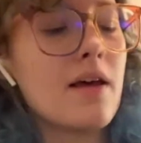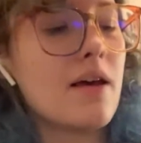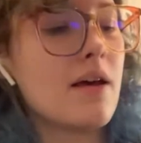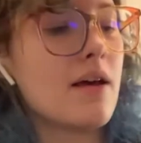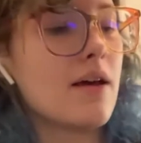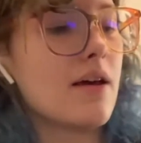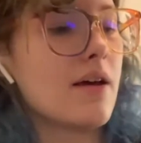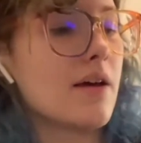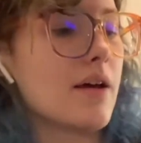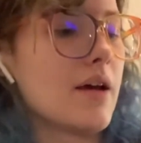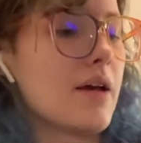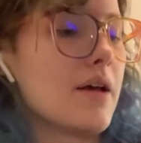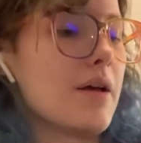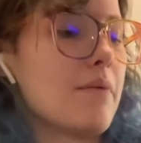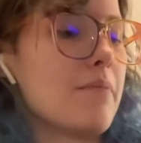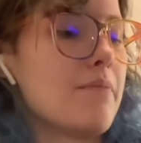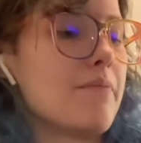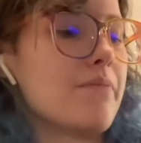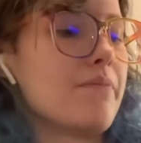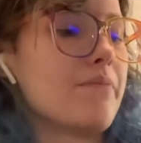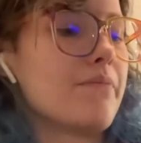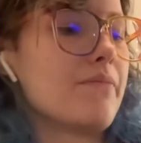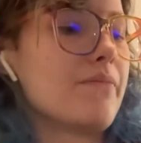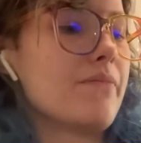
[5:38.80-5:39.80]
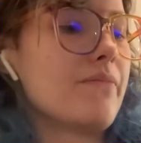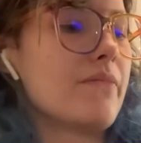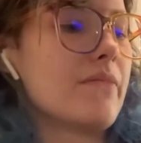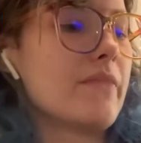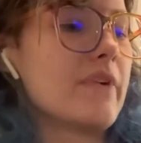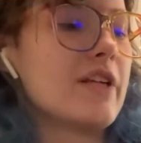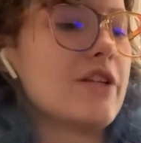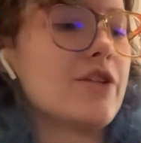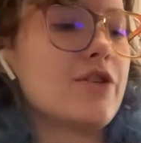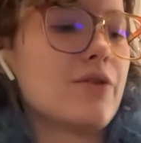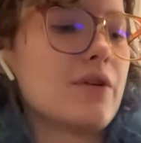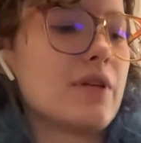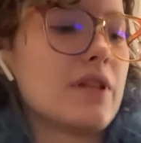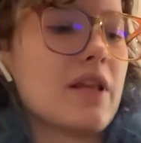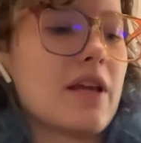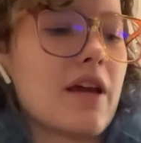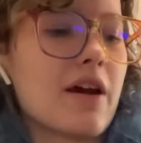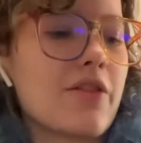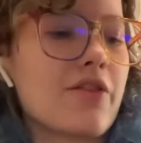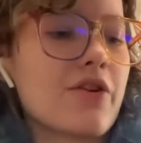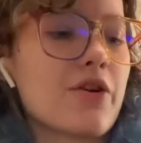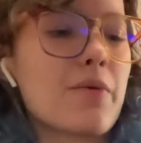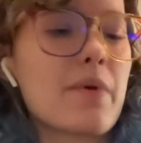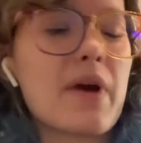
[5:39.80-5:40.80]
and do it the
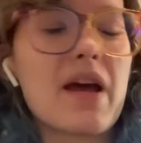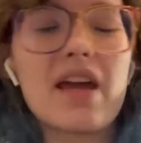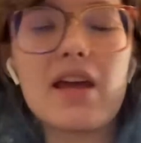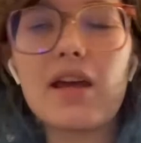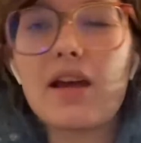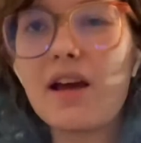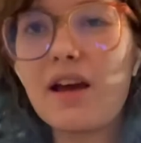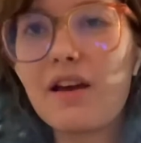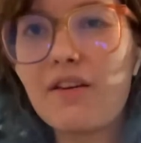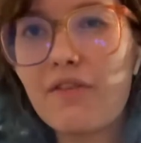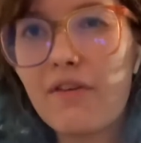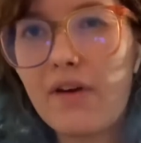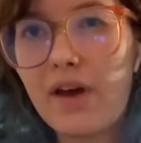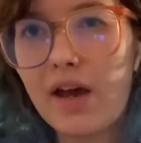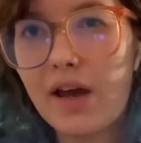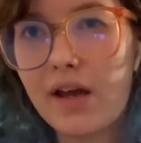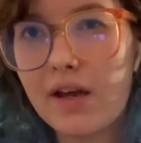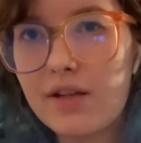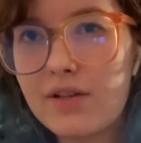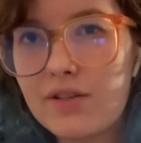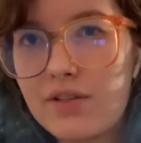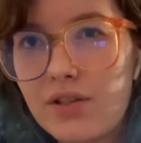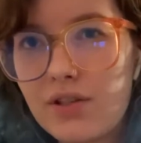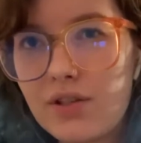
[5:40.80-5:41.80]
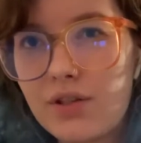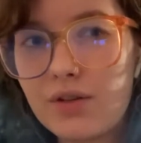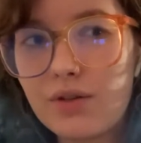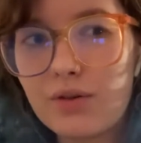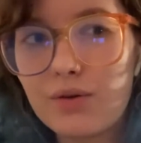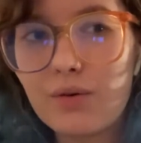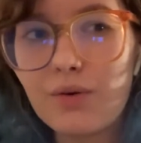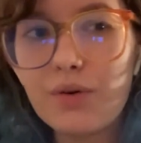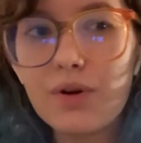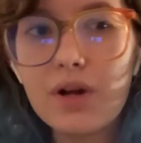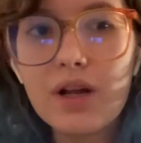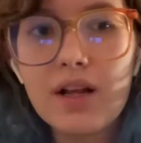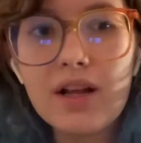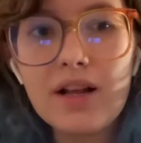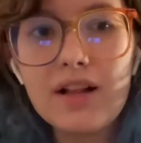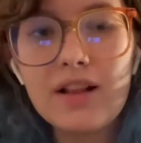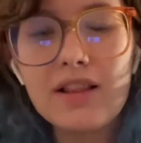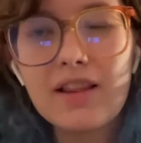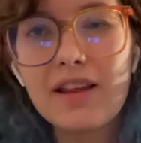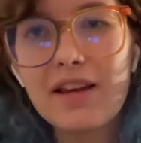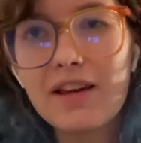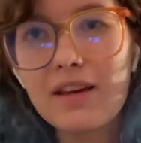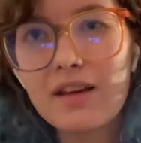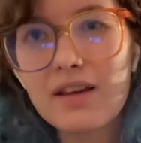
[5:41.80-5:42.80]
other way, I've had to
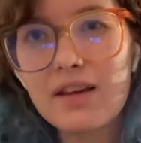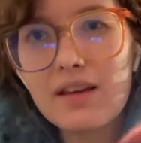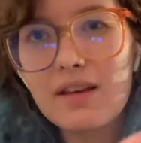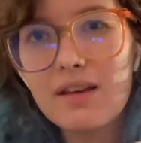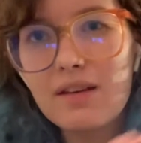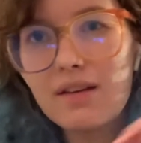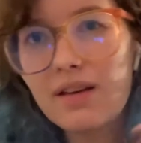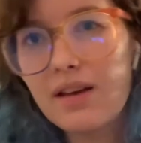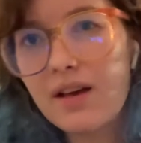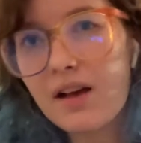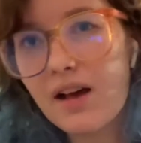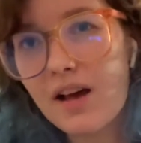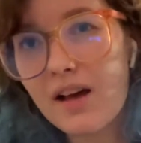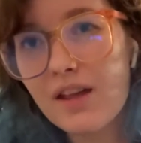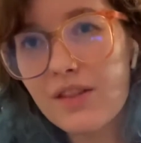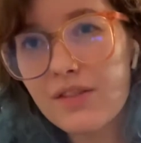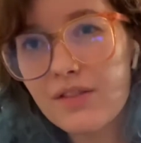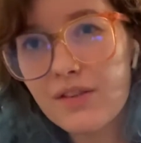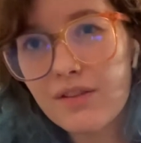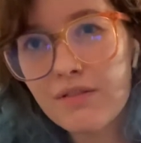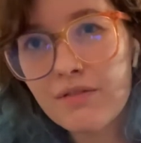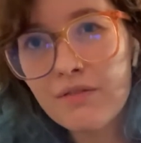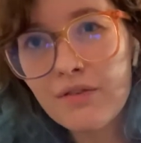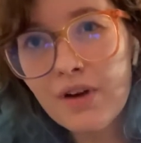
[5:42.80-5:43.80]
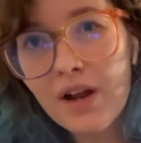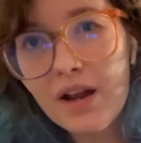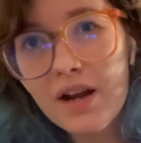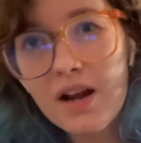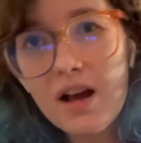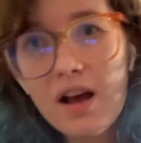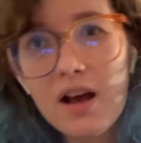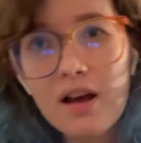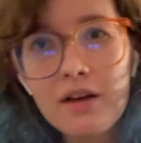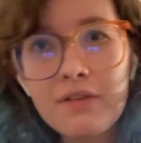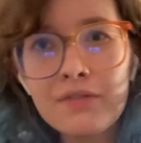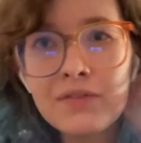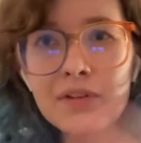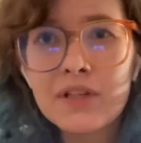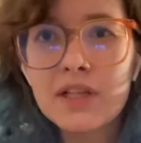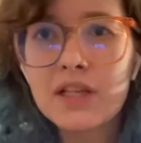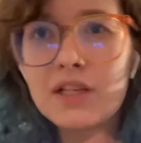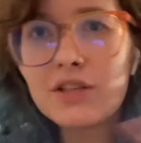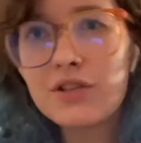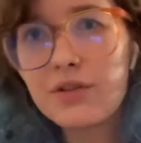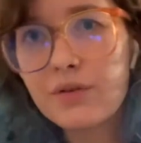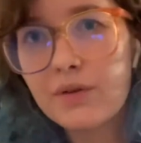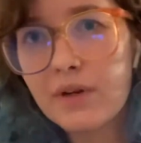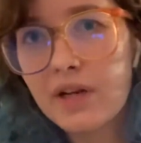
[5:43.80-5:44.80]
like cut the thread off and
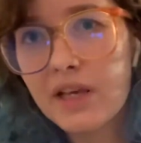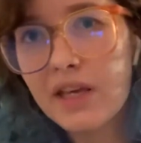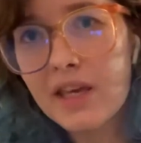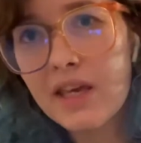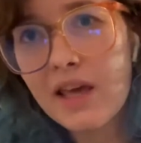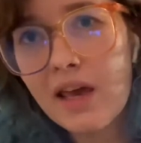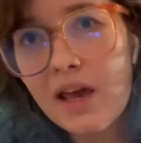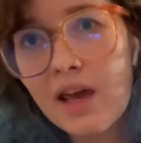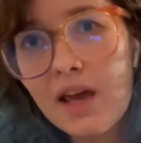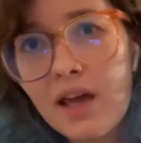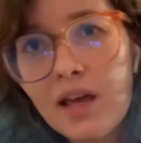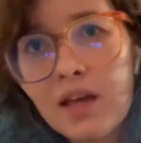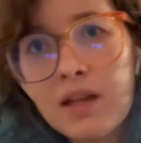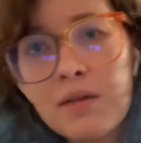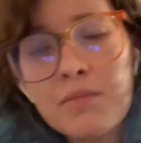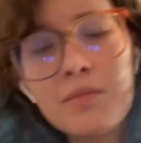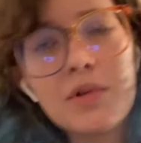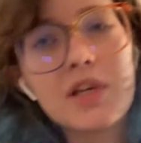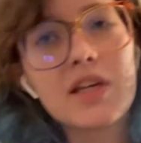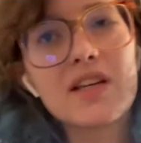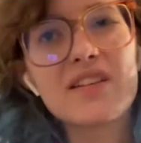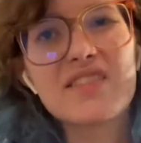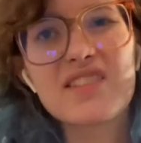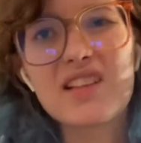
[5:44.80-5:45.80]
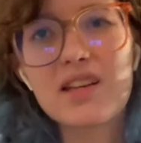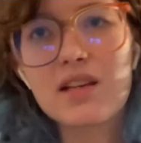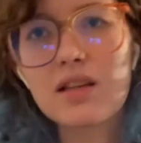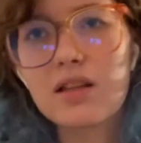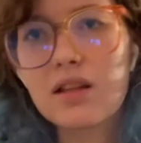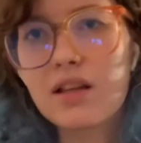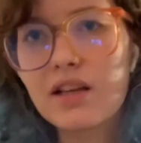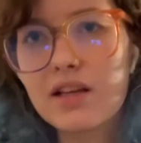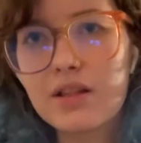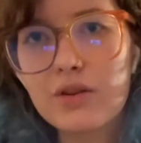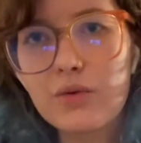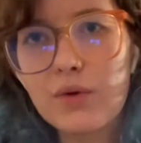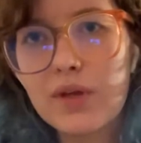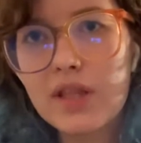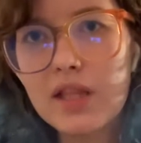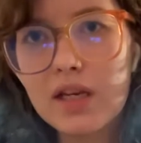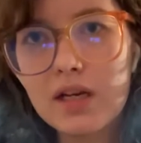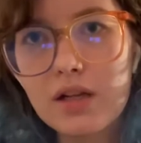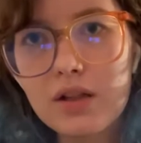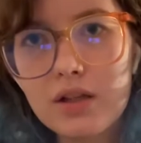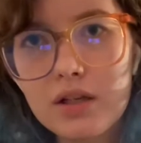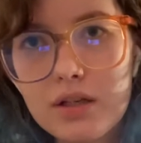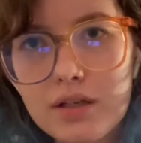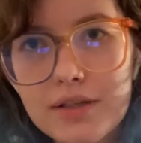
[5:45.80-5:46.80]
then do it again because I didn't like the way that
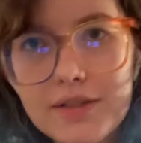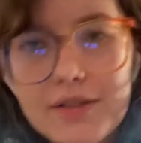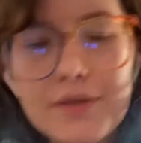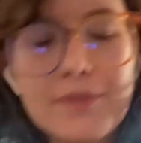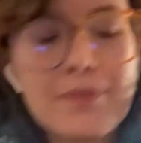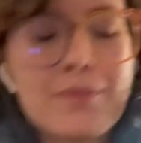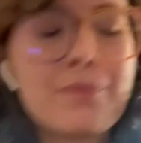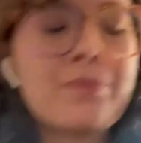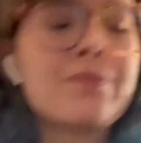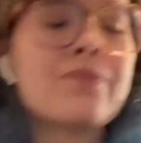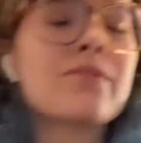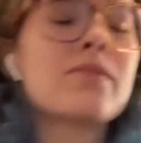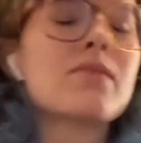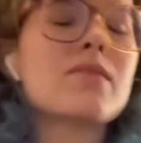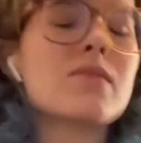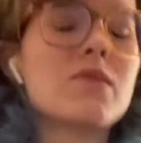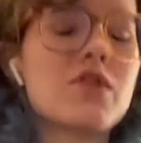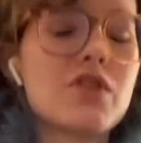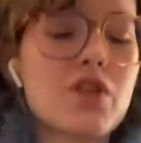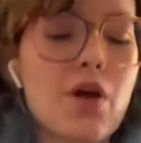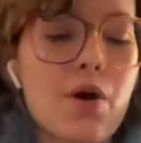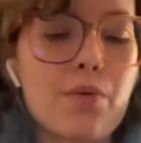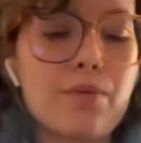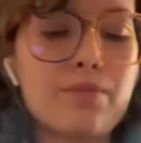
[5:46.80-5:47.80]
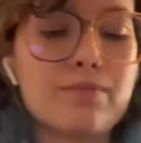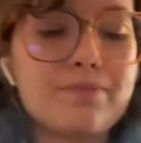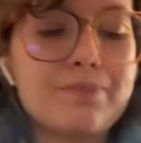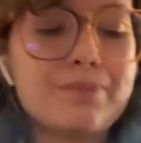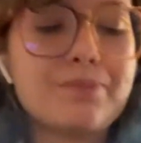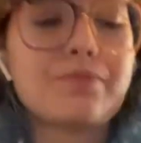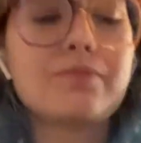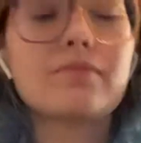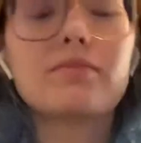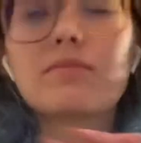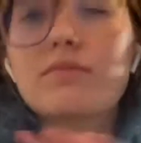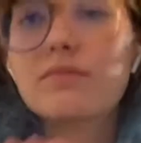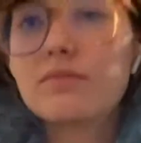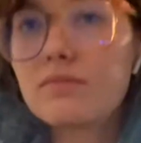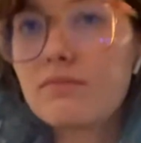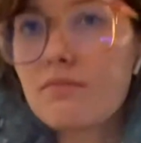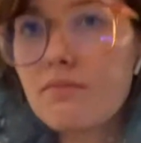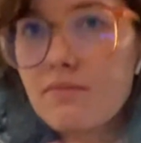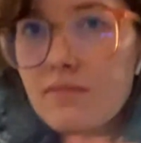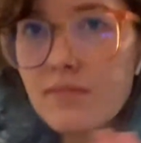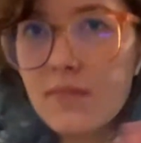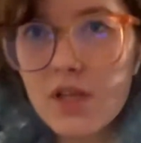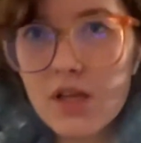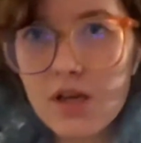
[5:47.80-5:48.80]
it looked. So
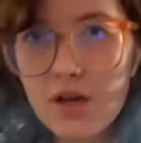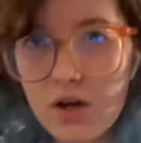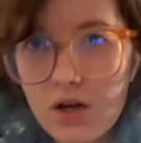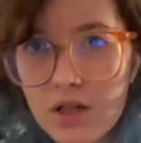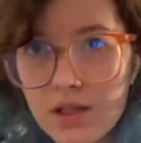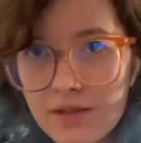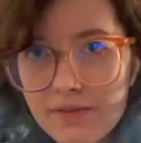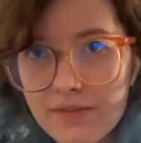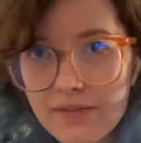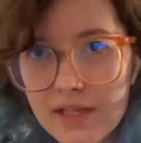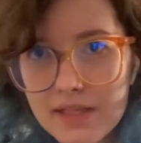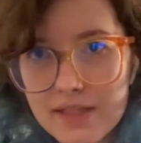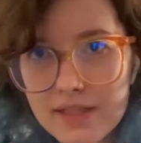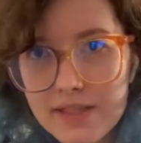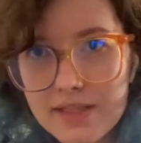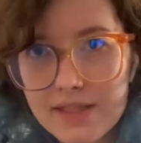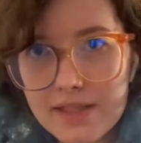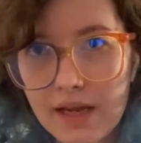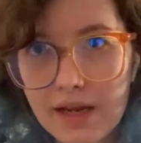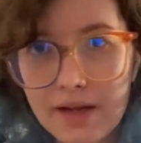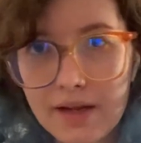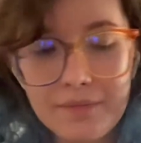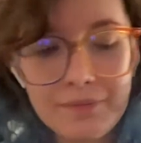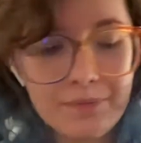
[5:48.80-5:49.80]
all of that to say,